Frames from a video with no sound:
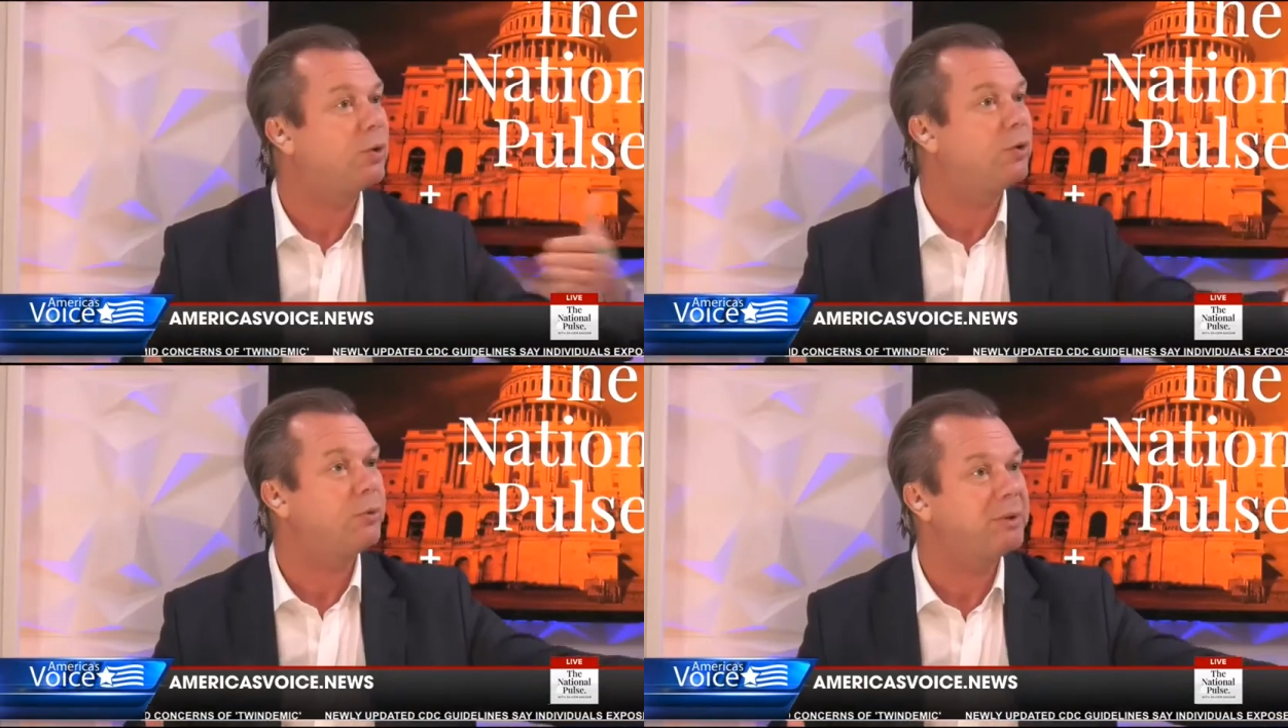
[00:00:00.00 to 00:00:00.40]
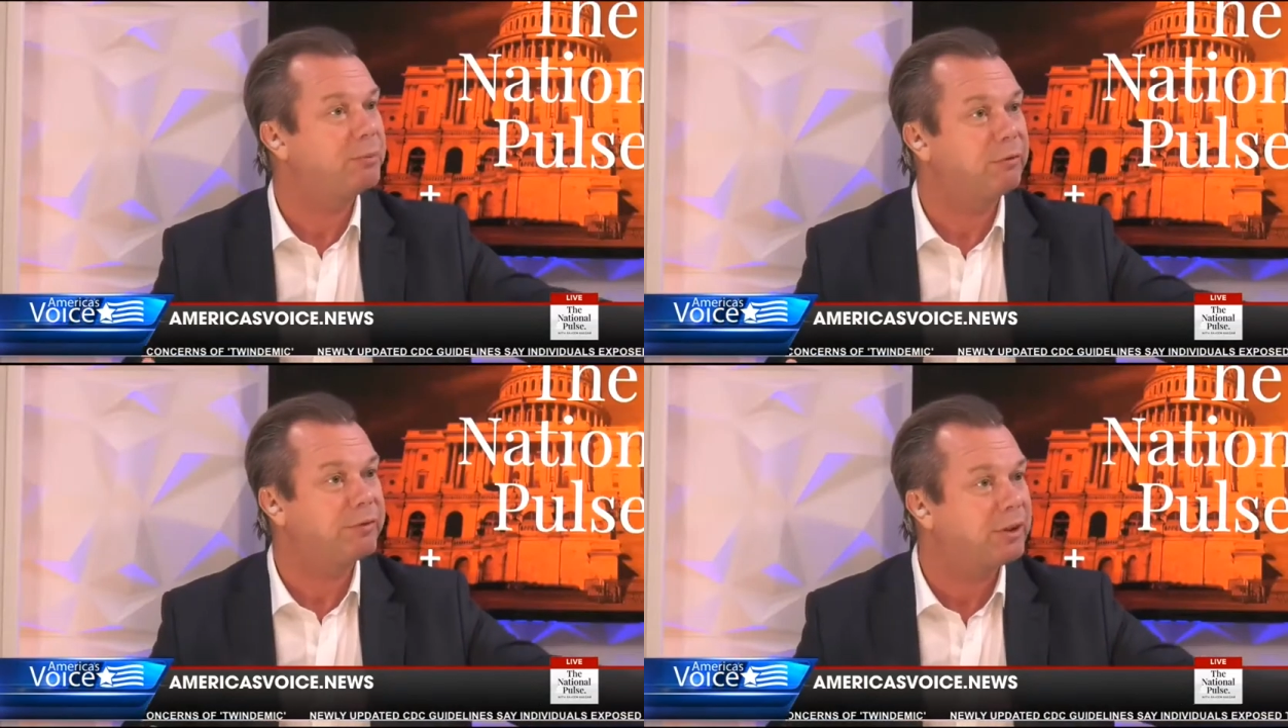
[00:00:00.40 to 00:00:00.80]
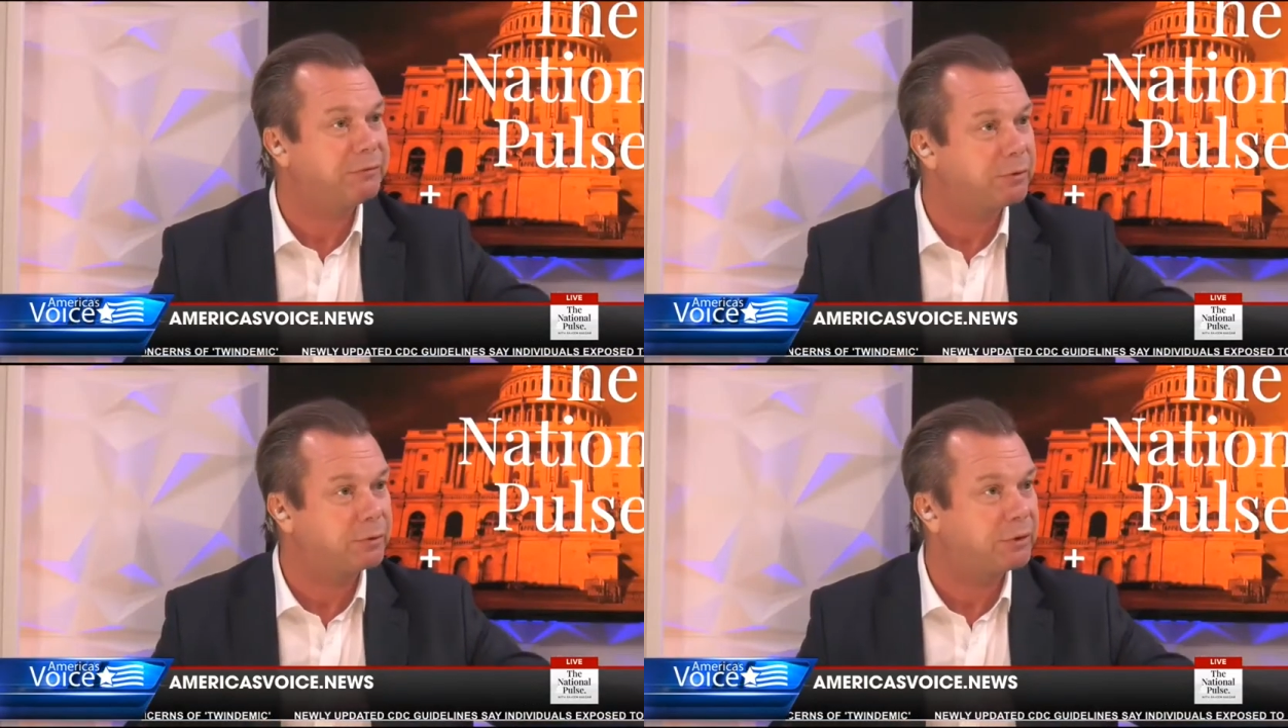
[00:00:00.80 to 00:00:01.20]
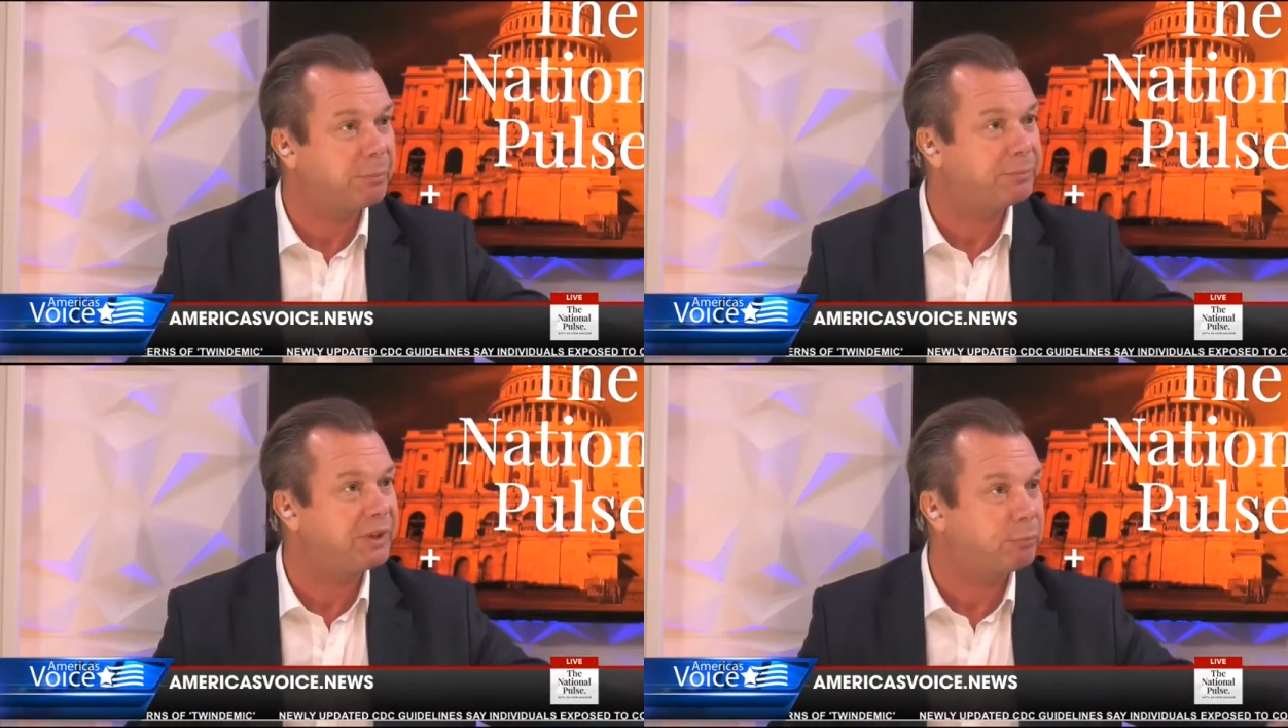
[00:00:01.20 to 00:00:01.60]
the people voting for
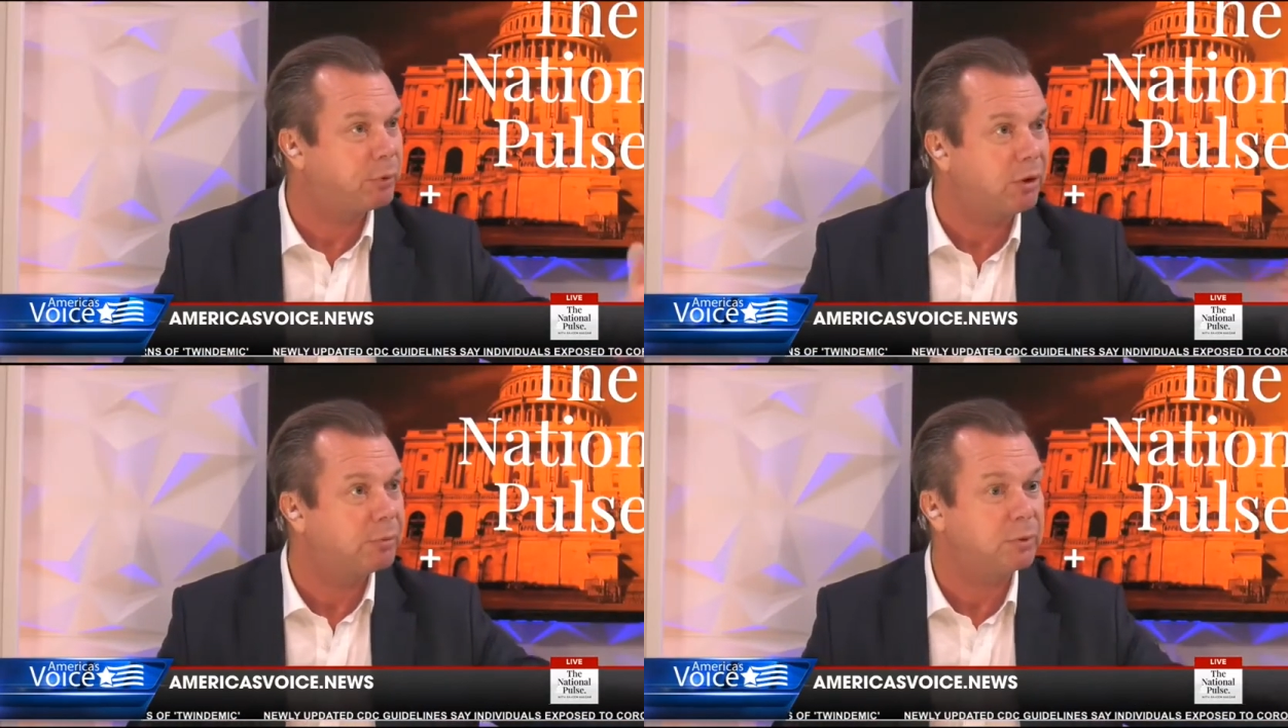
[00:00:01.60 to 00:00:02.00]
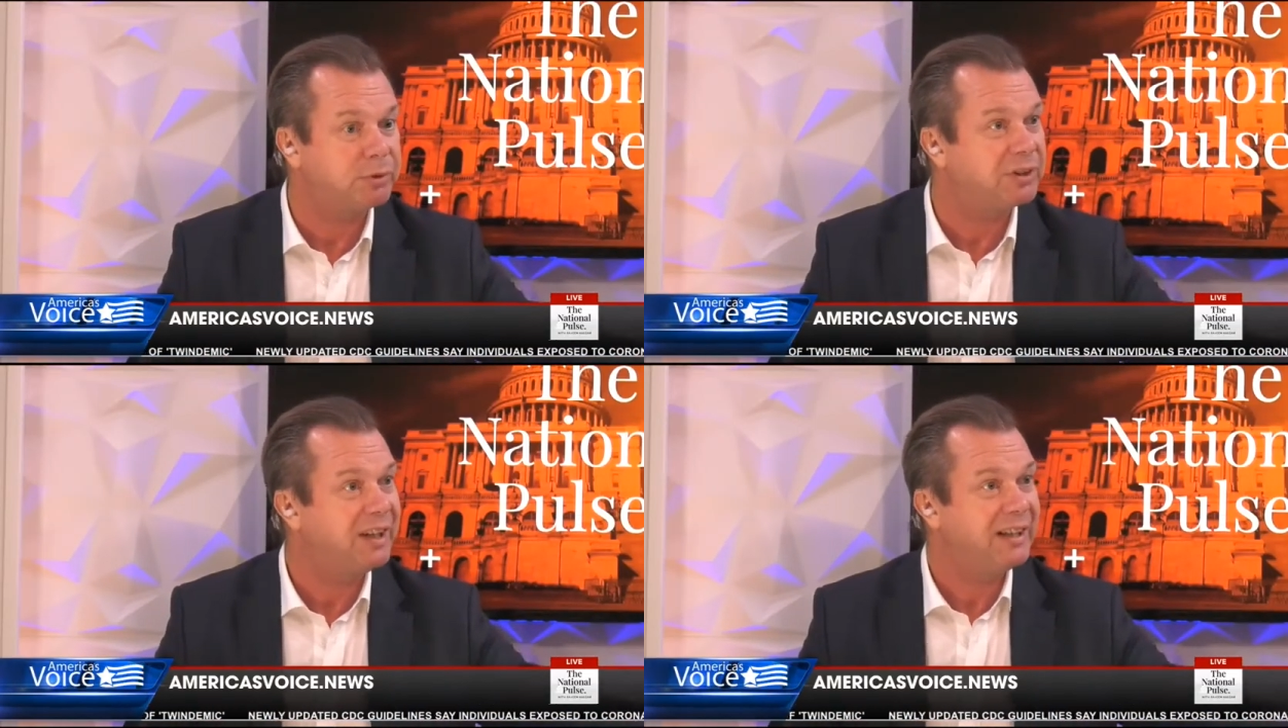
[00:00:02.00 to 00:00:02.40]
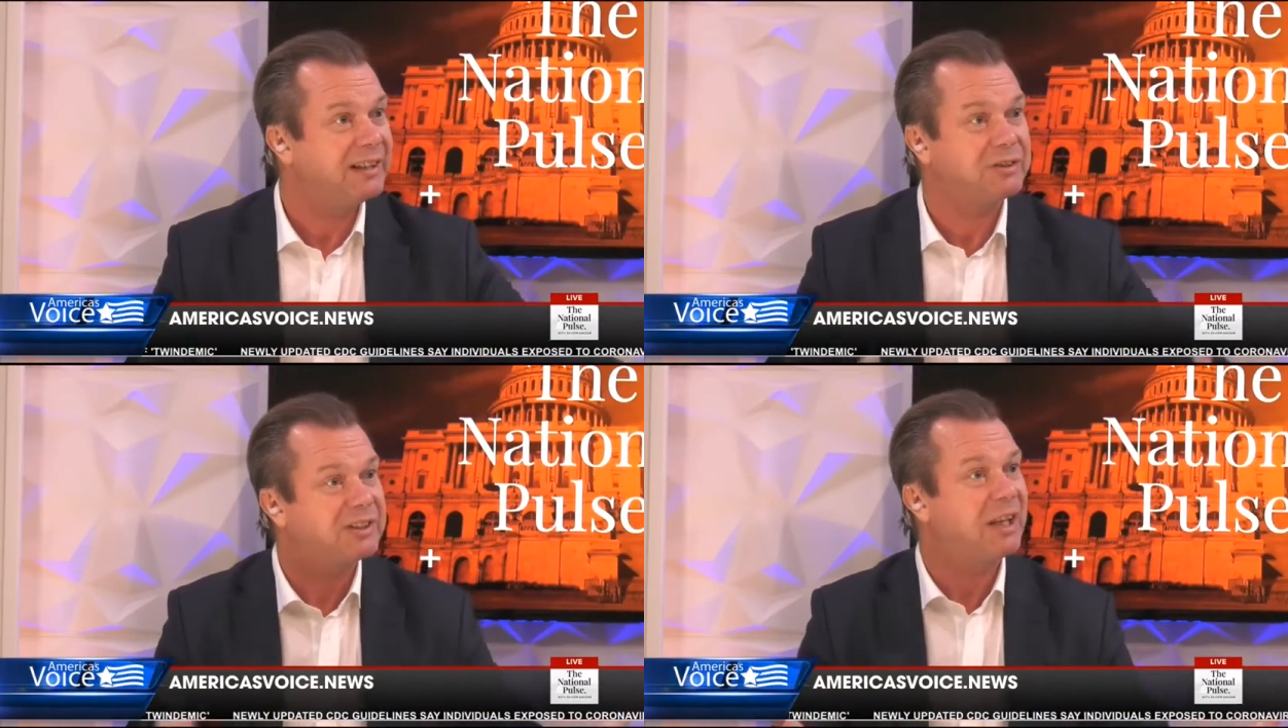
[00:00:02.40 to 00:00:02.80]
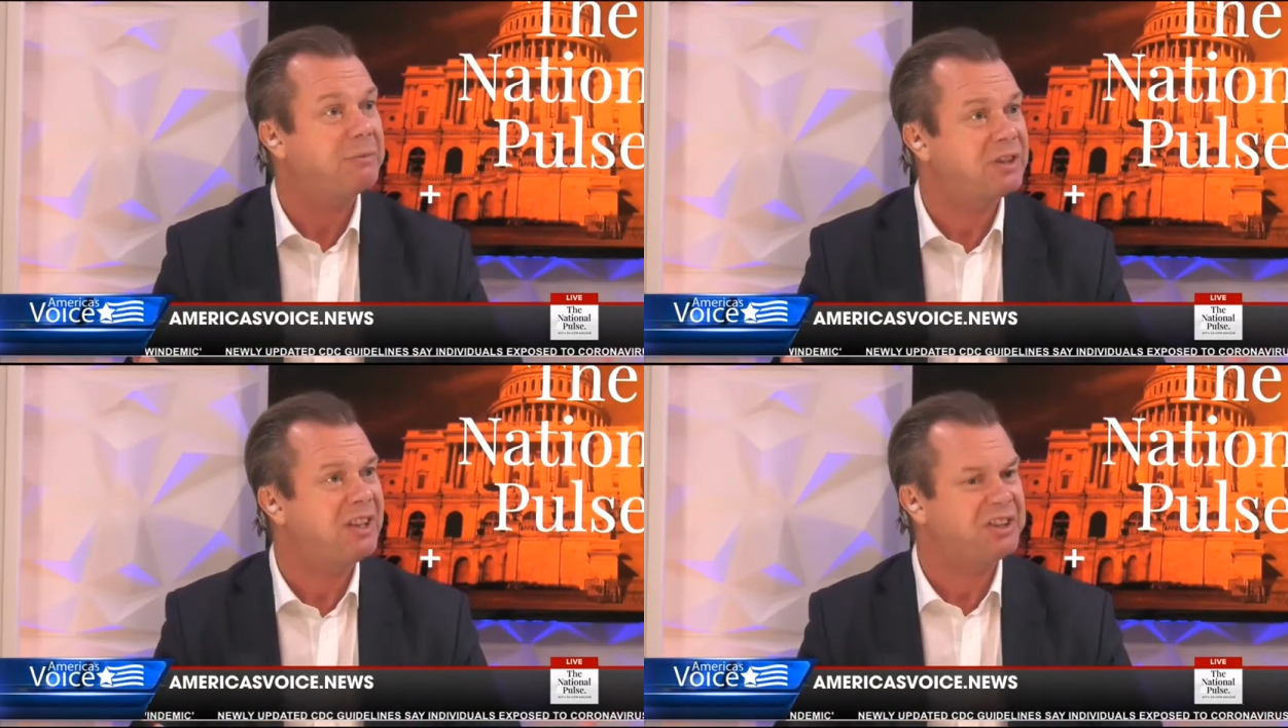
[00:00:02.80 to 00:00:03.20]
Trump deplorables. It's the same
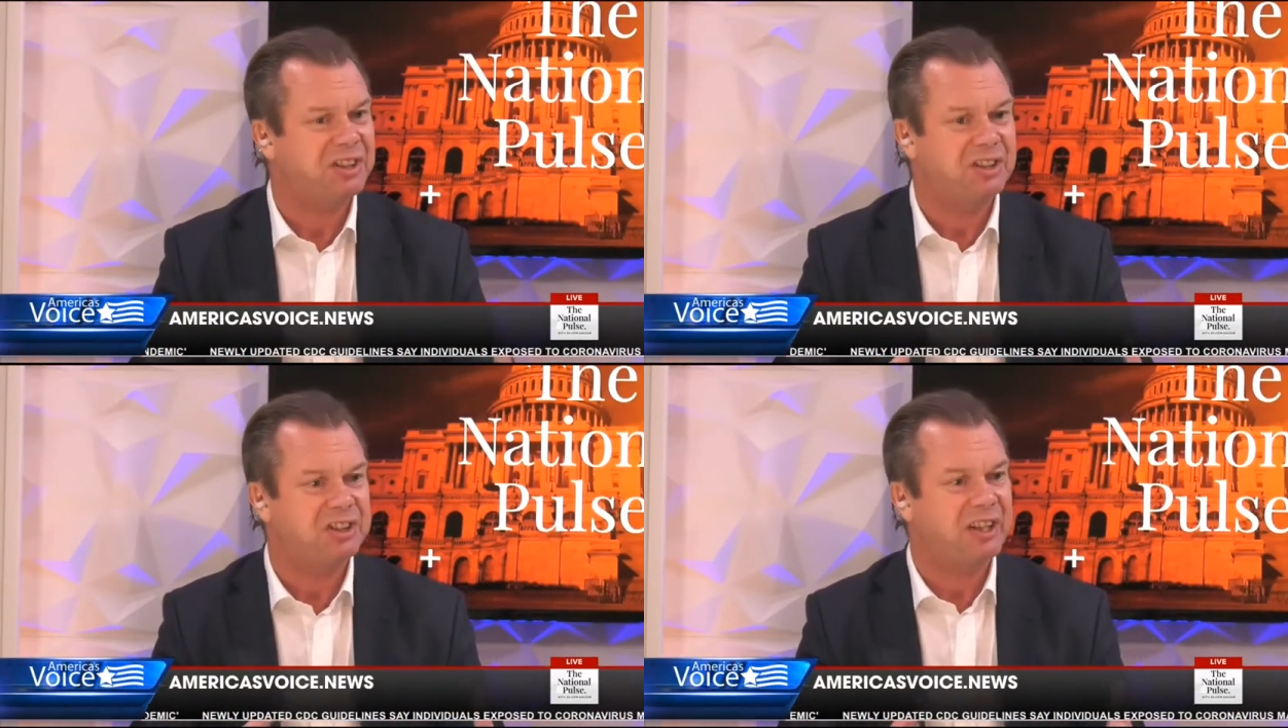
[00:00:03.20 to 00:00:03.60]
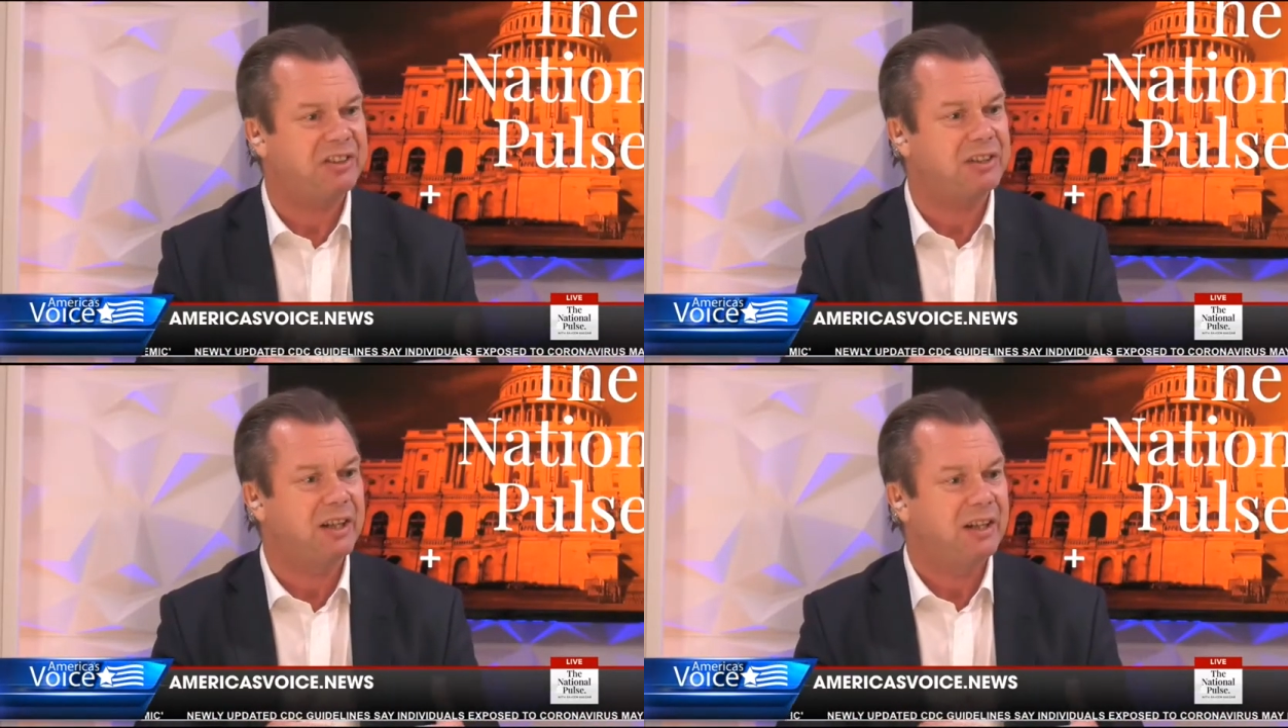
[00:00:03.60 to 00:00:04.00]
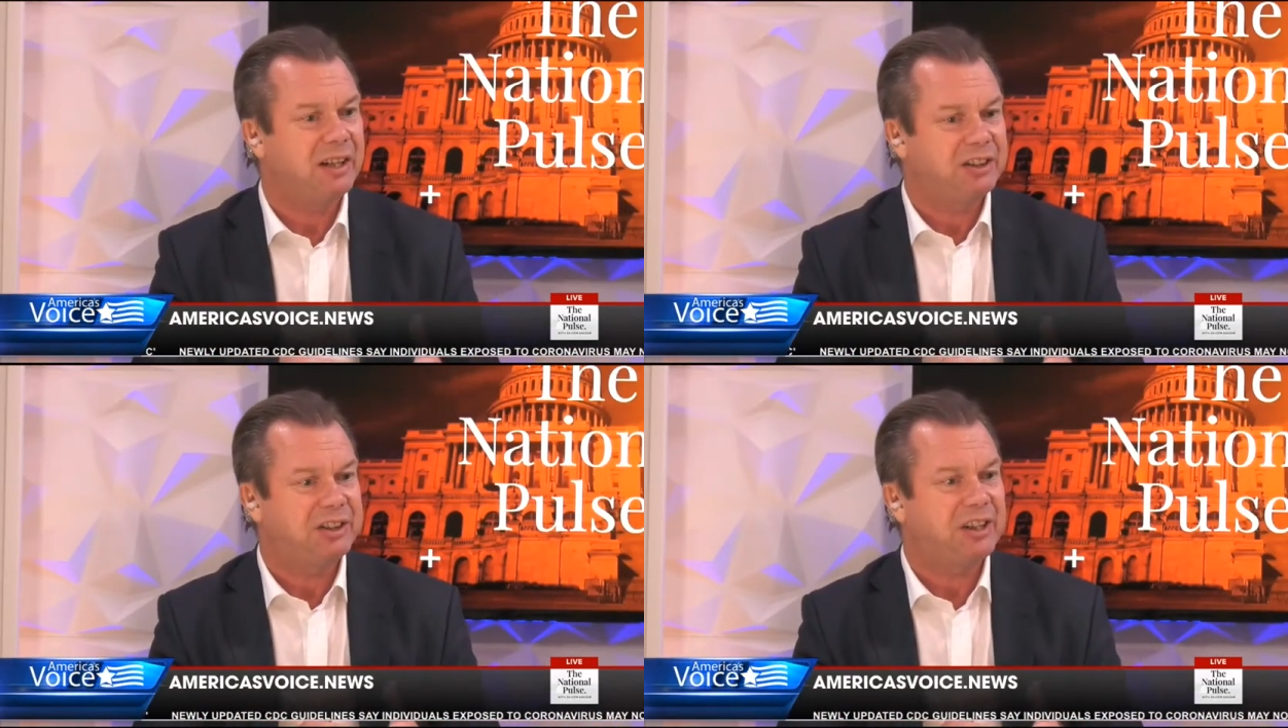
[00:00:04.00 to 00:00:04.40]
thing. She, she, has, she has